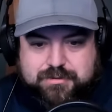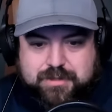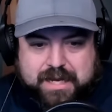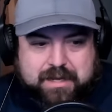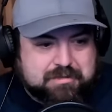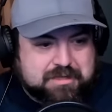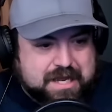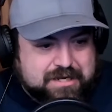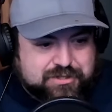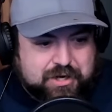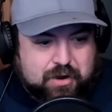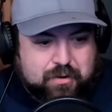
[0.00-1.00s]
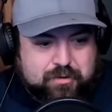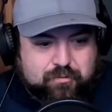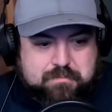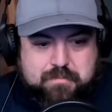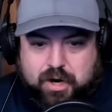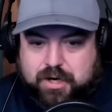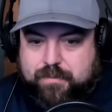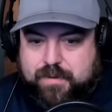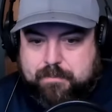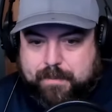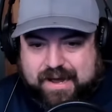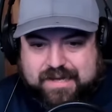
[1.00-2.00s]
Like, things are going remarkably
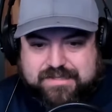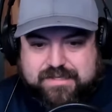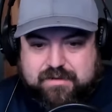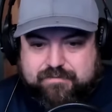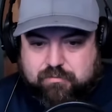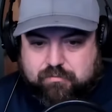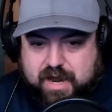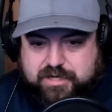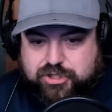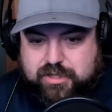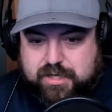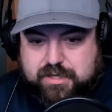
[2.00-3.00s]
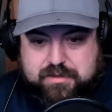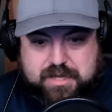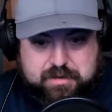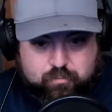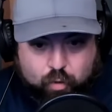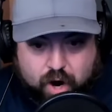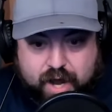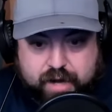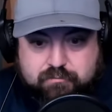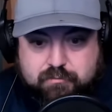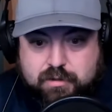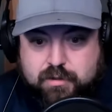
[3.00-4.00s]
positive directionally. He won.